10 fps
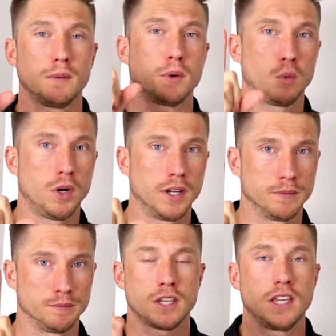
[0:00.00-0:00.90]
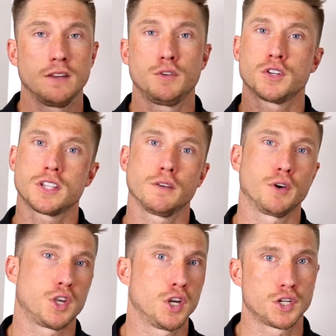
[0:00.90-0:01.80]
number one, give yourself
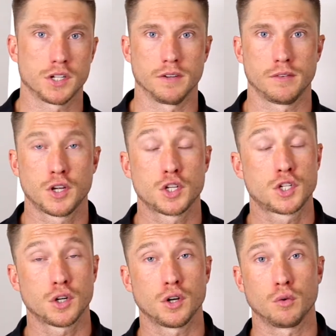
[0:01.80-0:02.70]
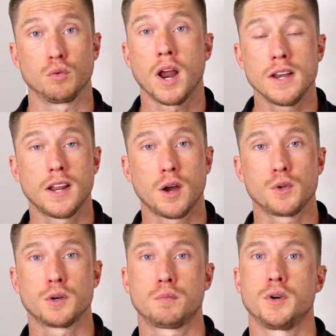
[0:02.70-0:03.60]
a cushion. Cause sure, right now
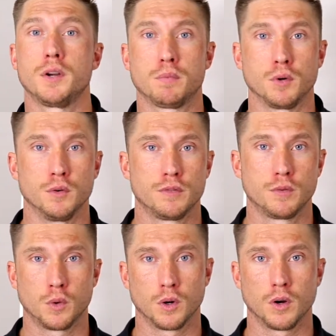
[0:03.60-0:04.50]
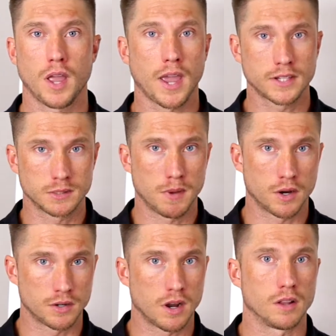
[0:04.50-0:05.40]
you're pre-approved for X
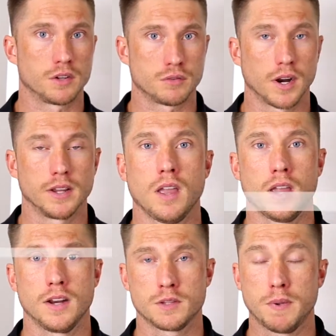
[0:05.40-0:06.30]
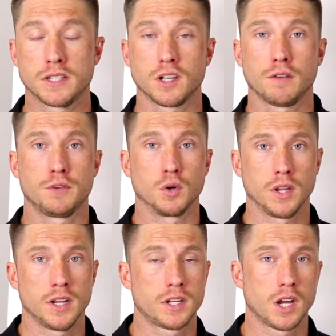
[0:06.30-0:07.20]
amount of dollars, right? And it's based off your
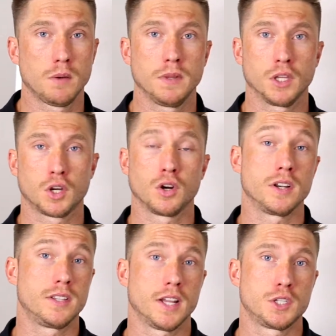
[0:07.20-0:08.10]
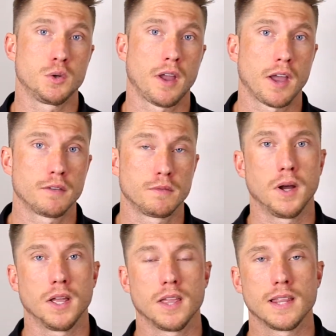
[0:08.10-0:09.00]
income and the current debts you have,
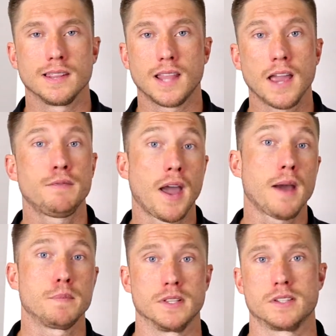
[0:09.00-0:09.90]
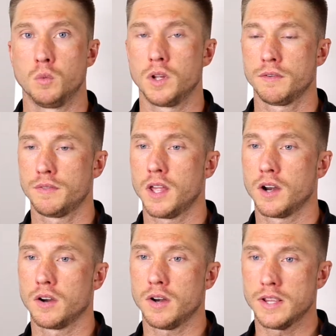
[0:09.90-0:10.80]
but life happens. What if
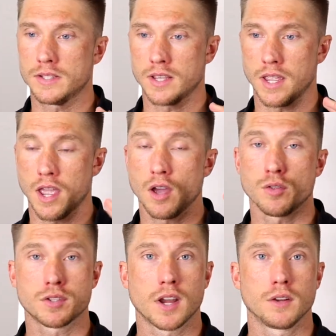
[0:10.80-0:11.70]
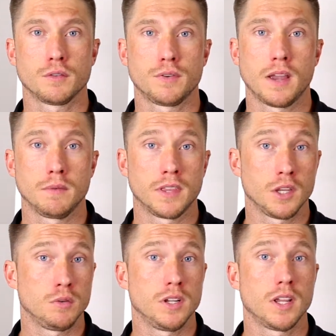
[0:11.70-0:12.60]
there is a health scare in the family that
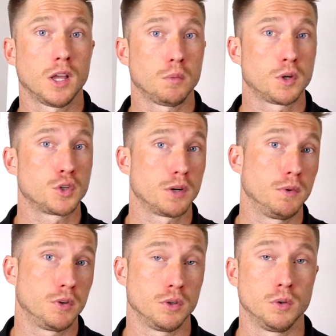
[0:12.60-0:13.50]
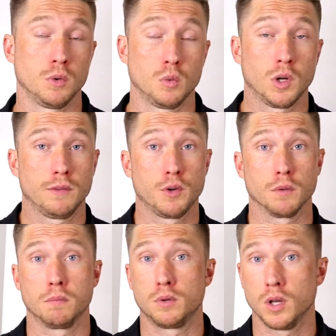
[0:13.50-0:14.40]
you need to help contribute to? What if your
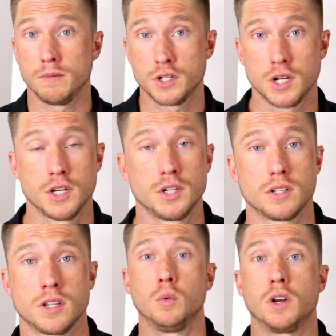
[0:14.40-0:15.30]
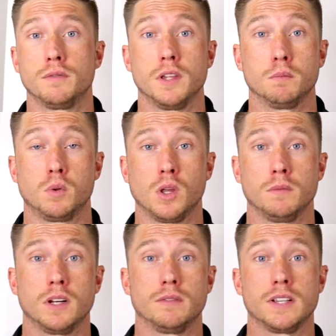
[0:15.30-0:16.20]
employment changes? What if the
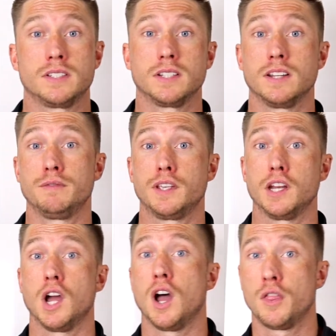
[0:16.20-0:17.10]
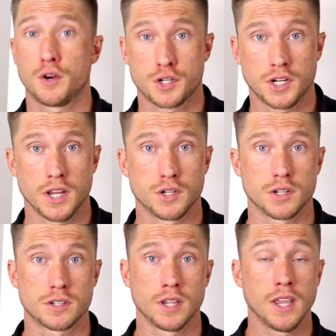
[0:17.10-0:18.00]
employment of a significant other
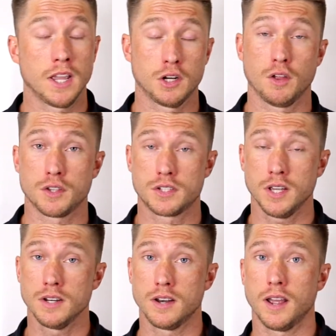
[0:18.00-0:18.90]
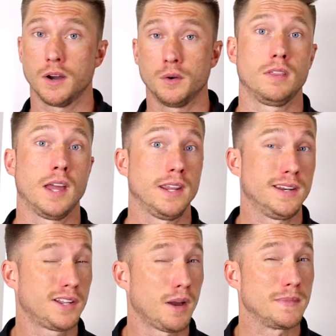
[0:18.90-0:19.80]
changes? And all of a sudden now, that
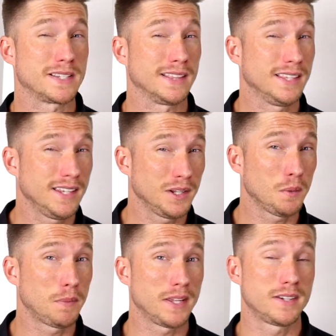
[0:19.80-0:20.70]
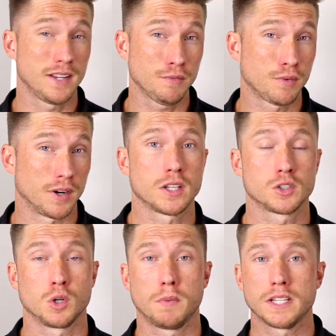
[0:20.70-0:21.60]
income is a little bit different.
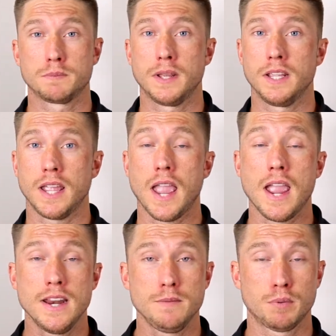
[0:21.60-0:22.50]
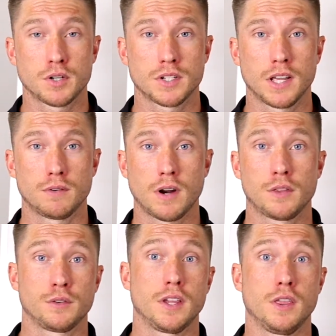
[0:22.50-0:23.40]
So by spending 80%
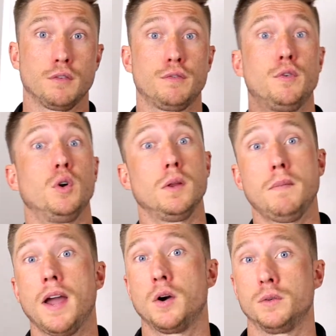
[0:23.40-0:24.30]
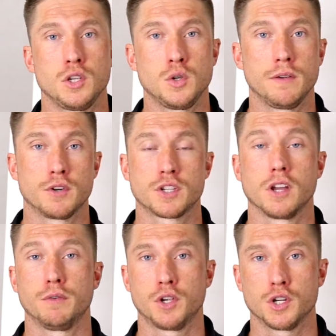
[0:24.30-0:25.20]
rather than the full amount, you give
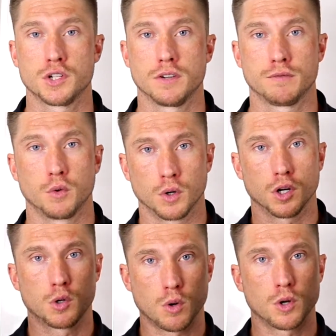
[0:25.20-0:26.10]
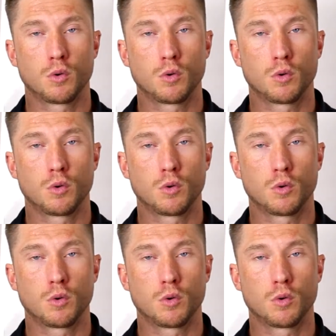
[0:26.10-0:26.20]
yourself a cushion for quote